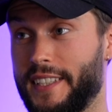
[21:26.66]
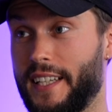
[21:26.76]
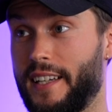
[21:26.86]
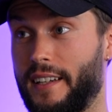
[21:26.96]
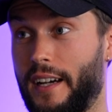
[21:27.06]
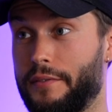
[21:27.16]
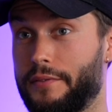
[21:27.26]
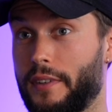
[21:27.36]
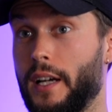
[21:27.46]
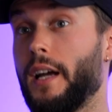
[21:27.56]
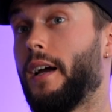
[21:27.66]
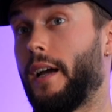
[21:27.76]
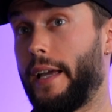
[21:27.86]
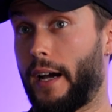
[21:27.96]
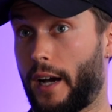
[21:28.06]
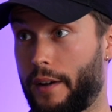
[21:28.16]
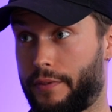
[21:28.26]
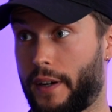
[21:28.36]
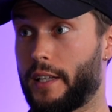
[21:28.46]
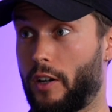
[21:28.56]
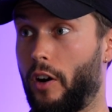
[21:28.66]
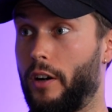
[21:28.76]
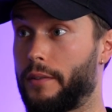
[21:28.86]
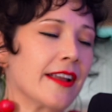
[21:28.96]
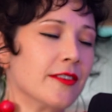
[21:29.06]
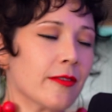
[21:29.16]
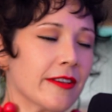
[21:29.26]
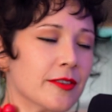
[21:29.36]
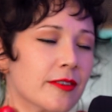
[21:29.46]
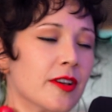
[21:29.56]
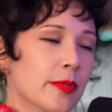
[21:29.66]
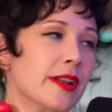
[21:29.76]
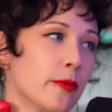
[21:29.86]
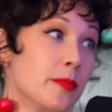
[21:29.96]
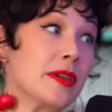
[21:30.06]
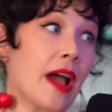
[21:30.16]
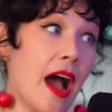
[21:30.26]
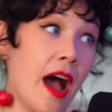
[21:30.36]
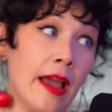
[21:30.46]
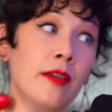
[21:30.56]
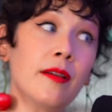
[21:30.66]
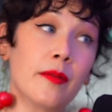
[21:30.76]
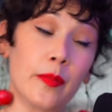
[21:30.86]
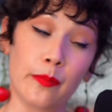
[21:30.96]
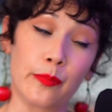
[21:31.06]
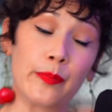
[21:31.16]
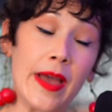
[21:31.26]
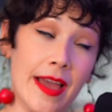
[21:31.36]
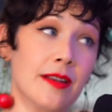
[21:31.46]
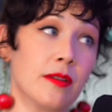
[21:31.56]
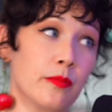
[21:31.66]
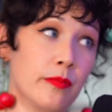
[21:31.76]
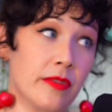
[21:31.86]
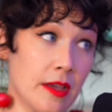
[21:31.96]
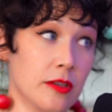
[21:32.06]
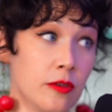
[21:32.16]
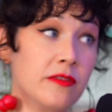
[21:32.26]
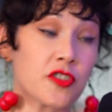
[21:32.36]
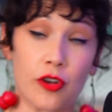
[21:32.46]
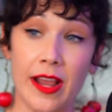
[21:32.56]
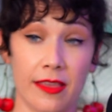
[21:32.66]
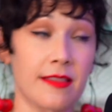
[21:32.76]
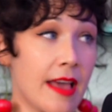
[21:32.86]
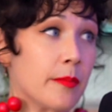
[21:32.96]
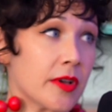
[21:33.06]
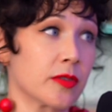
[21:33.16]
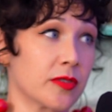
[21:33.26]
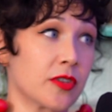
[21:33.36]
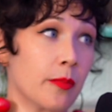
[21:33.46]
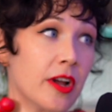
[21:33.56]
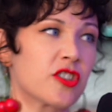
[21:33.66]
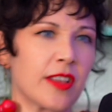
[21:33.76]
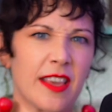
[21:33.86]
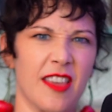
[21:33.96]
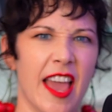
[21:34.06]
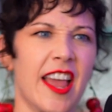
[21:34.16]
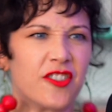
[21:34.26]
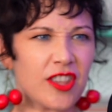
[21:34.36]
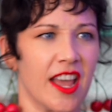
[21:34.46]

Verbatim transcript: Yeah, I've like could I you you hard. know that you could, but it would be I bet that you've strengthened that muscle so much, like the edge, the